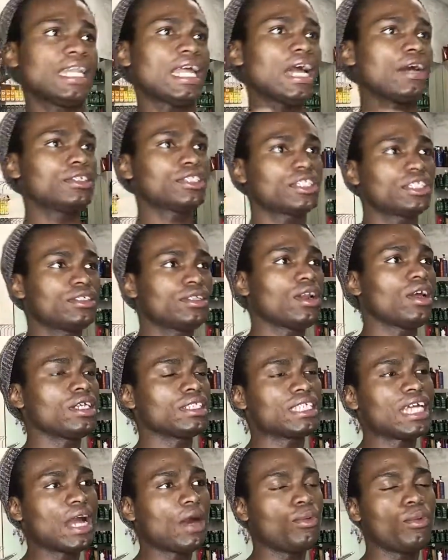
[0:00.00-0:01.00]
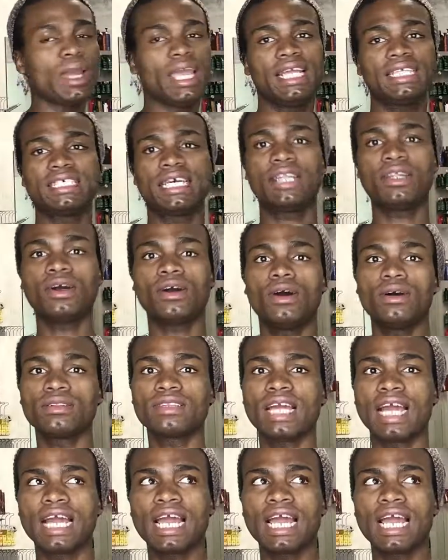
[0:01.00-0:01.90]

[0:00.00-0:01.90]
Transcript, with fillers: and how she lost her weight and all